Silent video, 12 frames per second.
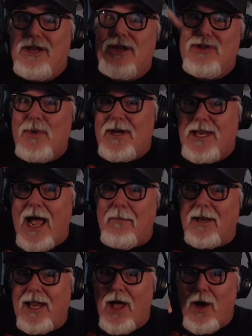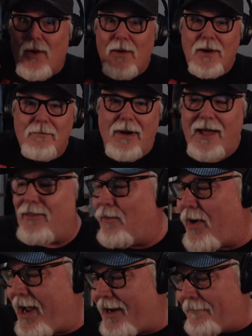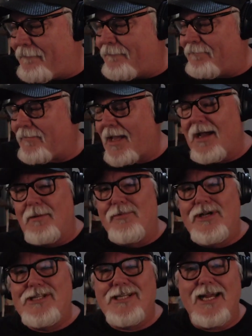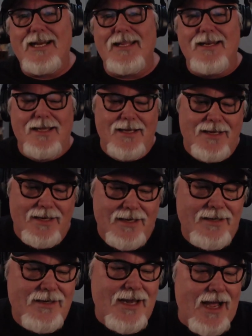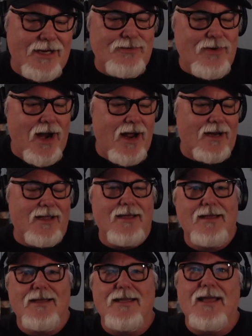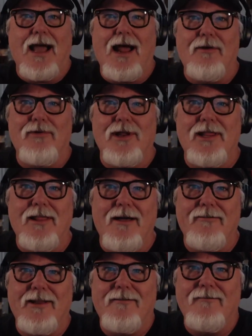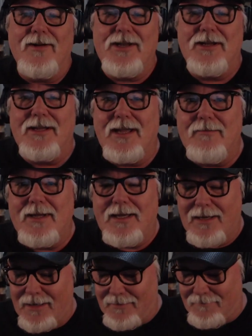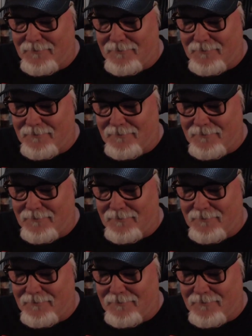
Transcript: do it down below, by the way. I appreciate it. Uh, you guys rock. I really love it when you give me uh,